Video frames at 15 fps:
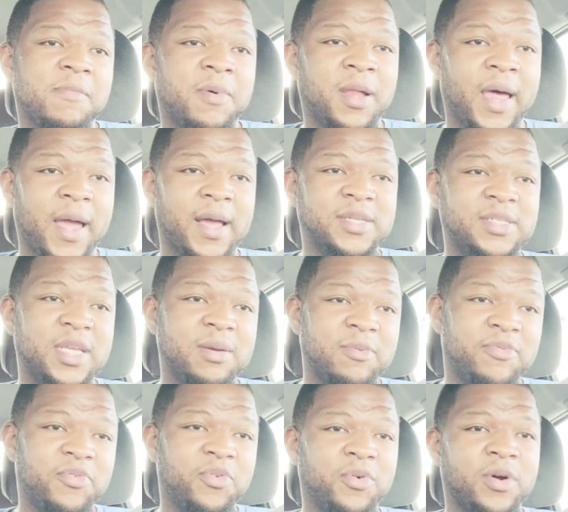but like I said
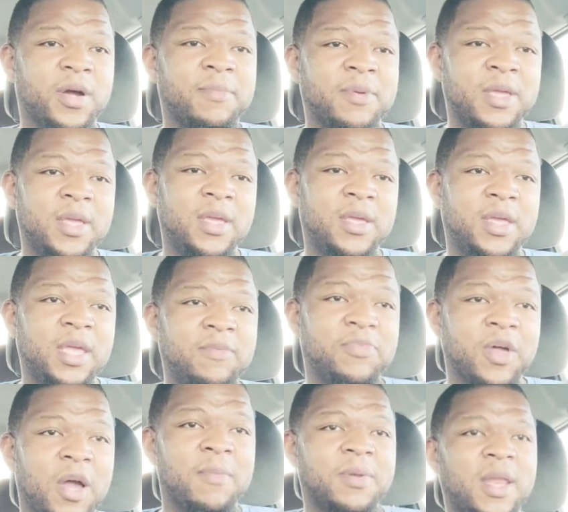before, I mean,
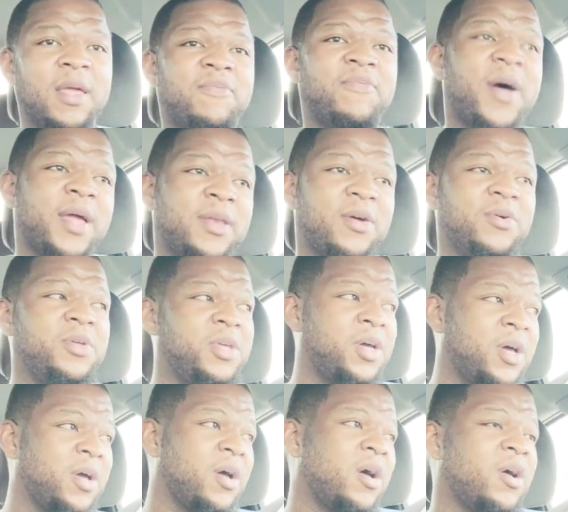Keith Thurman ain't fighting no
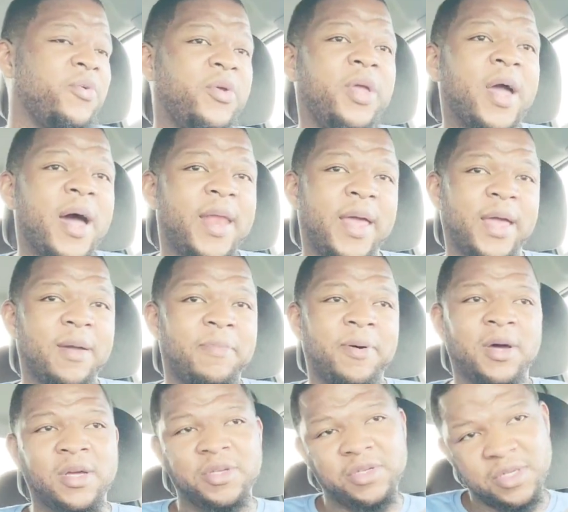young, hungry guy that can
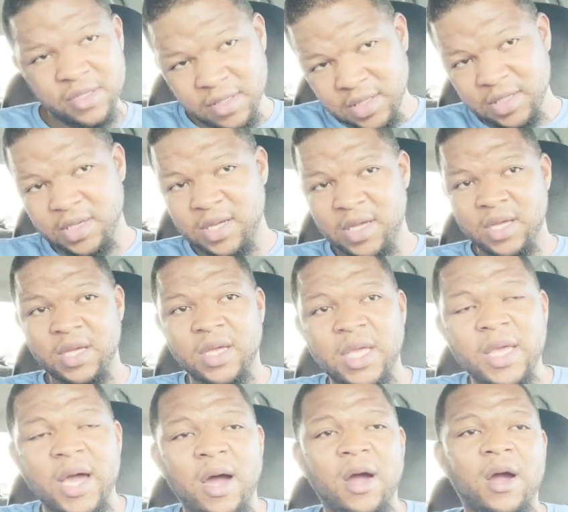punch.
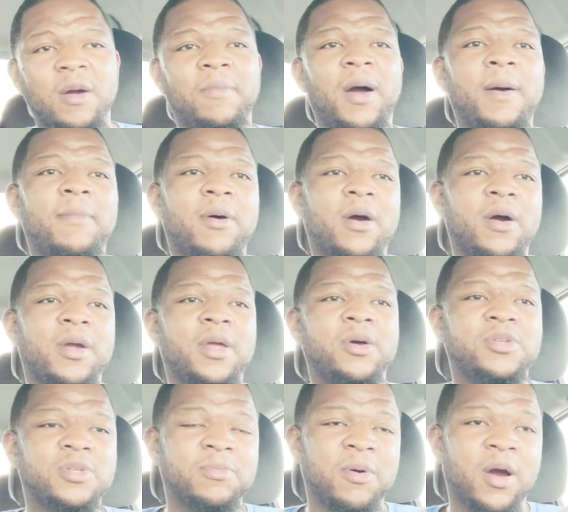He got hurt by
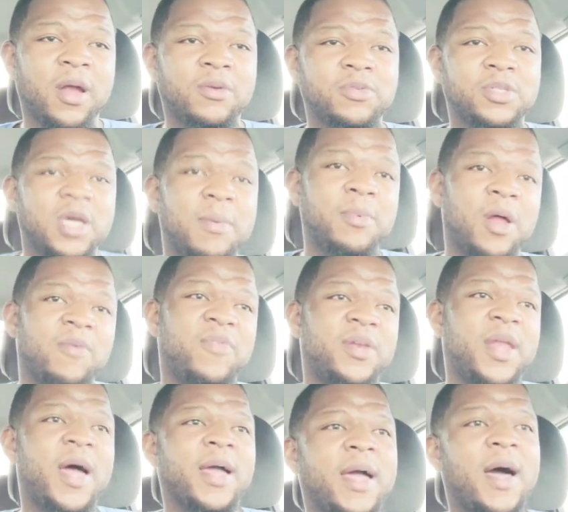Barrios, and Barrios was coming off a
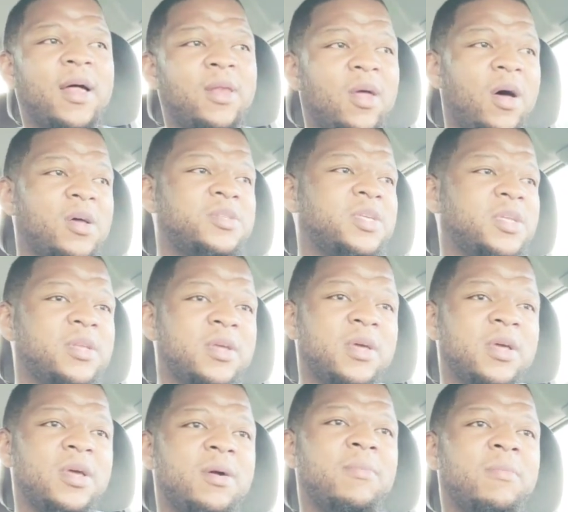knockout loss,
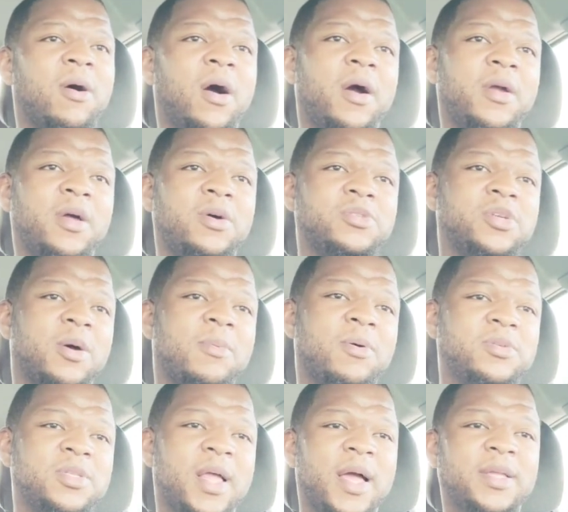and Barrios
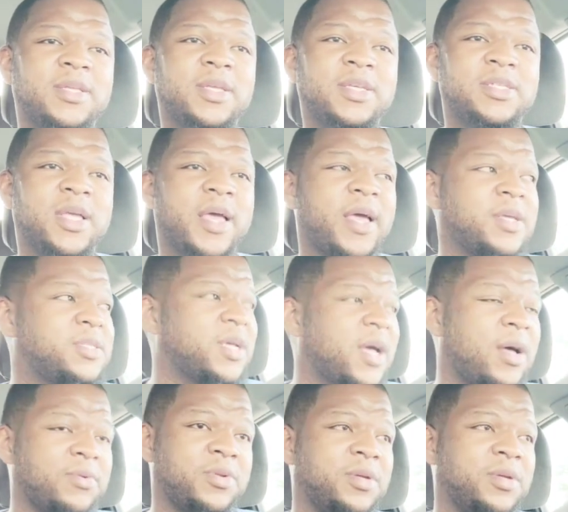almost knocked his ass out.